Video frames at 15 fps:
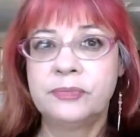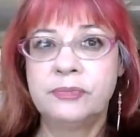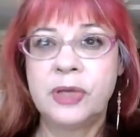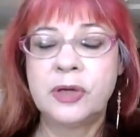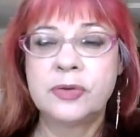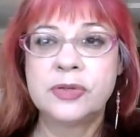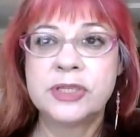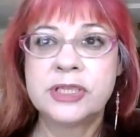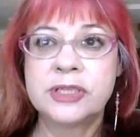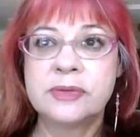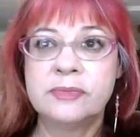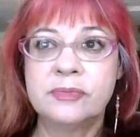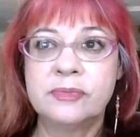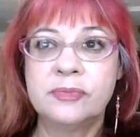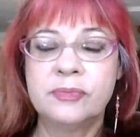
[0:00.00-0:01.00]
because
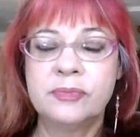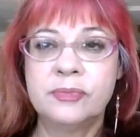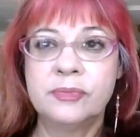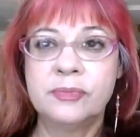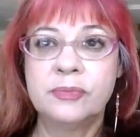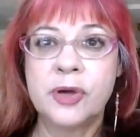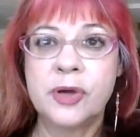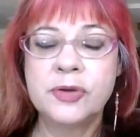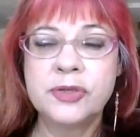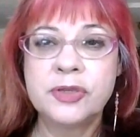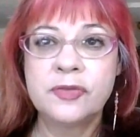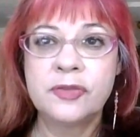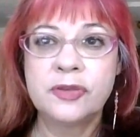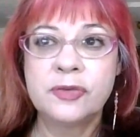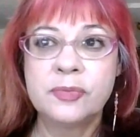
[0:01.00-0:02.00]
most
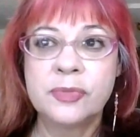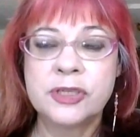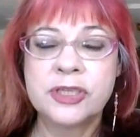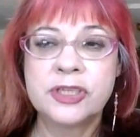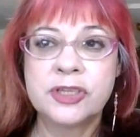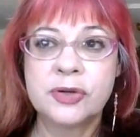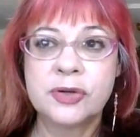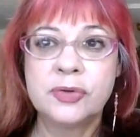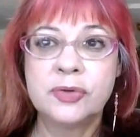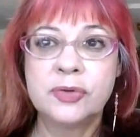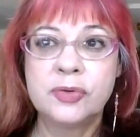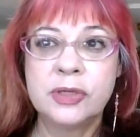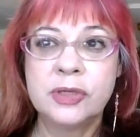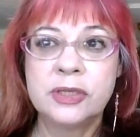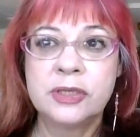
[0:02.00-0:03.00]
of them are so